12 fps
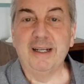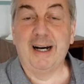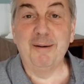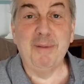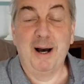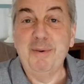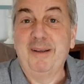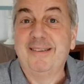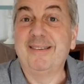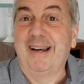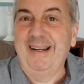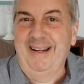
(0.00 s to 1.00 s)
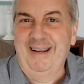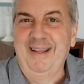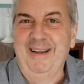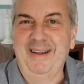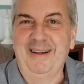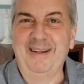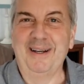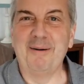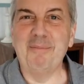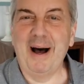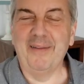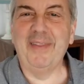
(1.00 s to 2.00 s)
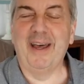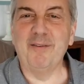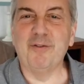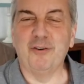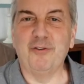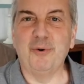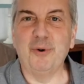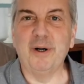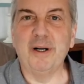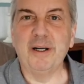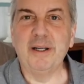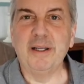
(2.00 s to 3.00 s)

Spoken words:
I'm excited about that for sure.